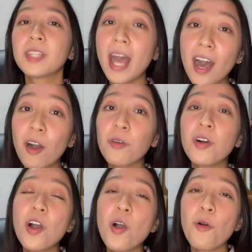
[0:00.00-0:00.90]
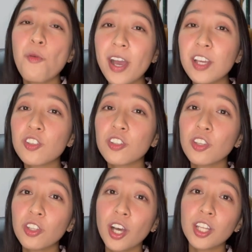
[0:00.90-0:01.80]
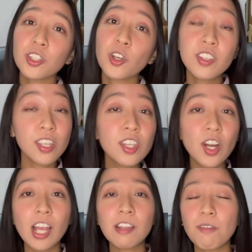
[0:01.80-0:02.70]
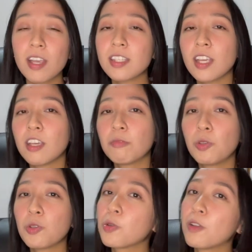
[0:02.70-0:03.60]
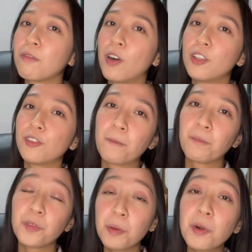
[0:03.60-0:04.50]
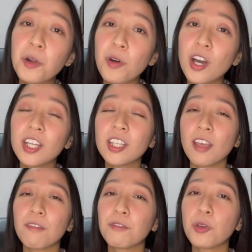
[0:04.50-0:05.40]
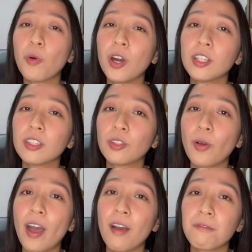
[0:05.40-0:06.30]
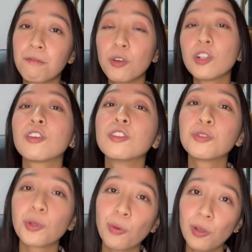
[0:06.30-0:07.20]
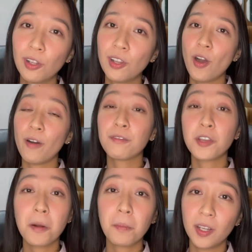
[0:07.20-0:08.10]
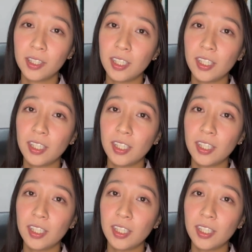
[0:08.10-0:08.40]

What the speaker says: Now, why should you not consider investing in mutual funds? Number one, if you want to have full control of your money.